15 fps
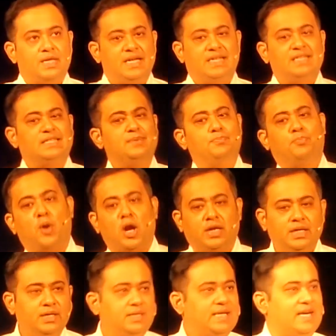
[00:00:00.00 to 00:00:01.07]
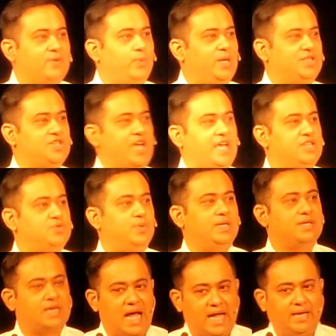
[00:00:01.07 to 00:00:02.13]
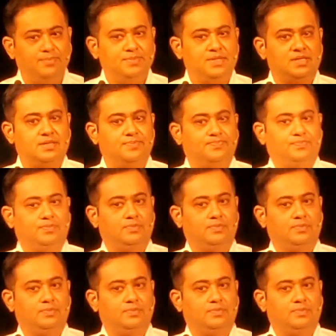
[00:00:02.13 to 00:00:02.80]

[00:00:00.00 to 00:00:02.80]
It is important that we change with times,